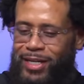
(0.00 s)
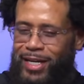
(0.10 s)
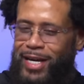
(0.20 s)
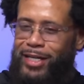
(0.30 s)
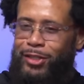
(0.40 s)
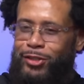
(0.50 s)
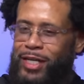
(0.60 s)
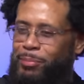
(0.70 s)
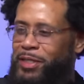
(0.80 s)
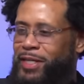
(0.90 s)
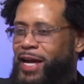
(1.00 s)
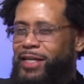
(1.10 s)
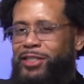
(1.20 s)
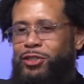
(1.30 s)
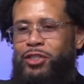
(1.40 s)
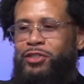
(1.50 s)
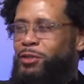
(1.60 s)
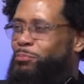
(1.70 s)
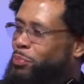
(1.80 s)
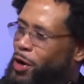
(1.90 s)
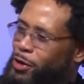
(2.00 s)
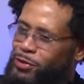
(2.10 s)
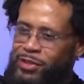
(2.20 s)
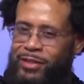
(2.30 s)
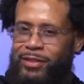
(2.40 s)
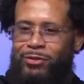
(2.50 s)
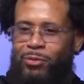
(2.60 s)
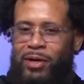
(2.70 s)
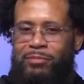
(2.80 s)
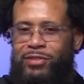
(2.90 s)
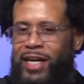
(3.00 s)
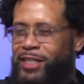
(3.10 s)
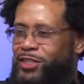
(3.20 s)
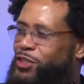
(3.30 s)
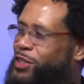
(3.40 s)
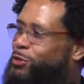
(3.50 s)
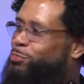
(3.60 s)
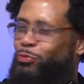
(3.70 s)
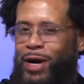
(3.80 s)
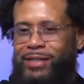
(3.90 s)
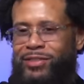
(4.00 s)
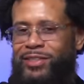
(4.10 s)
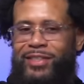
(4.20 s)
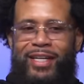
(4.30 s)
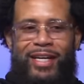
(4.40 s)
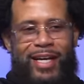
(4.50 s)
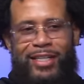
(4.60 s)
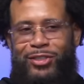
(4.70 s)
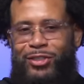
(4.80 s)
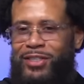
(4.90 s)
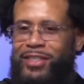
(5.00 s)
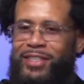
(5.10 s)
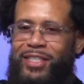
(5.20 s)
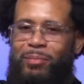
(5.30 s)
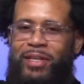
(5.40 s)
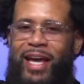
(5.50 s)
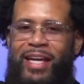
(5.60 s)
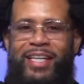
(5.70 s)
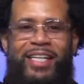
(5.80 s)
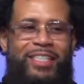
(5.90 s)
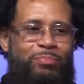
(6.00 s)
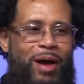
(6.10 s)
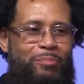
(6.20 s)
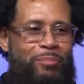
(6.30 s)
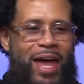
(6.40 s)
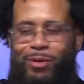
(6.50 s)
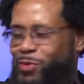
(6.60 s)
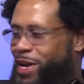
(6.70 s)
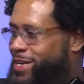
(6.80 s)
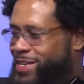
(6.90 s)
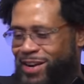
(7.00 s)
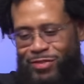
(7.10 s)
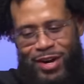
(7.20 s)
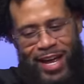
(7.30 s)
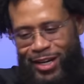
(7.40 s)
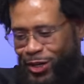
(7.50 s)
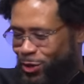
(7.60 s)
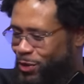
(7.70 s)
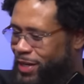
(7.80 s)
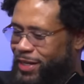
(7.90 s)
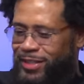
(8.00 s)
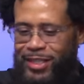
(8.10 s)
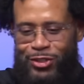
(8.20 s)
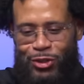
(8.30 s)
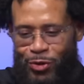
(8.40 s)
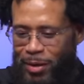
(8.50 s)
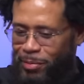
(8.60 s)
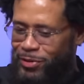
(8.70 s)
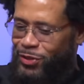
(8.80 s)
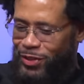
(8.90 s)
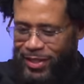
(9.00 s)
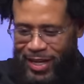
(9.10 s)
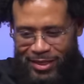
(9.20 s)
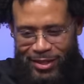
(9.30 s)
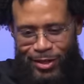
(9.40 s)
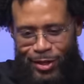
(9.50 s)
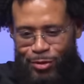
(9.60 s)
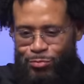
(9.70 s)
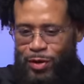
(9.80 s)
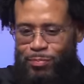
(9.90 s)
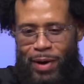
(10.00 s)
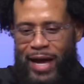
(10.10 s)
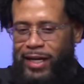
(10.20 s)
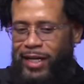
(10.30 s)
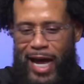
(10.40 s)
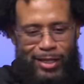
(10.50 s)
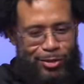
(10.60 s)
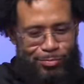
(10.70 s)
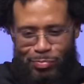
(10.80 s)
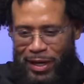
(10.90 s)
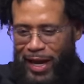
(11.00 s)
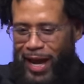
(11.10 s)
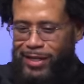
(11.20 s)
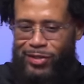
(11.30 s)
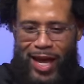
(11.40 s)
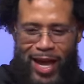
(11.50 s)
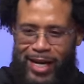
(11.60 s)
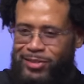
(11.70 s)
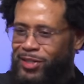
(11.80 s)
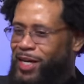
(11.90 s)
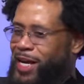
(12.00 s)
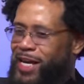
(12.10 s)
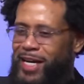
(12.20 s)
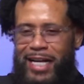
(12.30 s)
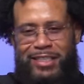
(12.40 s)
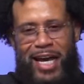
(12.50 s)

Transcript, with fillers: intimidating just in person. Yes. You know what I'm saying? Just his presence is just intimidating. He's my man. We ain't never had no disagreements or nothing. But Mike got them big ass hands. He got that